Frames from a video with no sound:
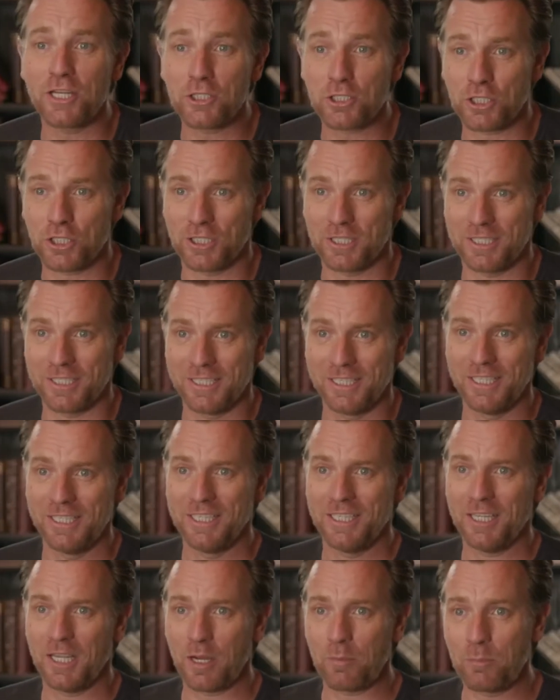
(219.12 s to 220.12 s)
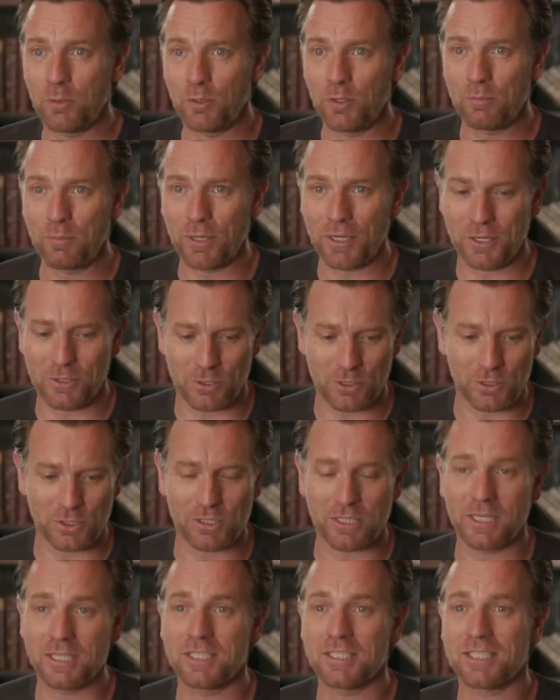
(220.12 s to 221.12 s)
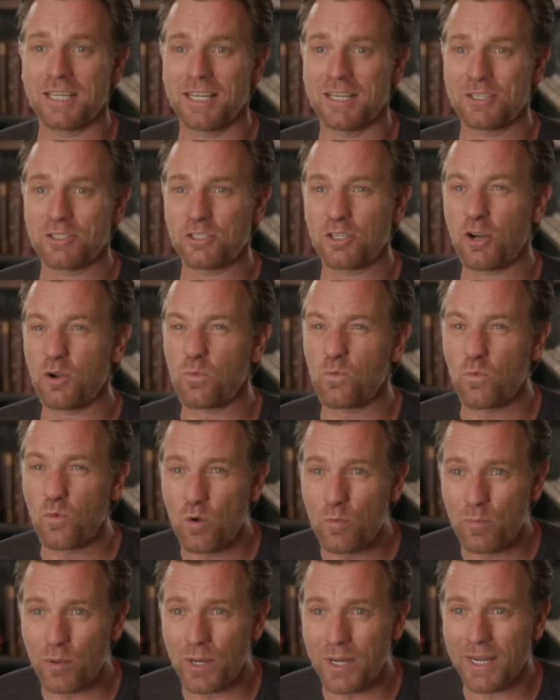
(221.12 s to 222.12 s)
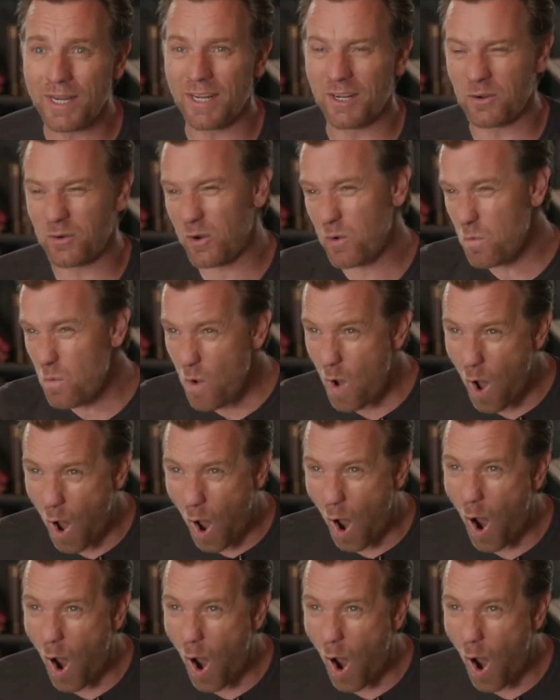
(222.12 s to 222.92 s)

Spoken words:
Alec Guinness earned an Academy Award nomination for Best Supporting Actor for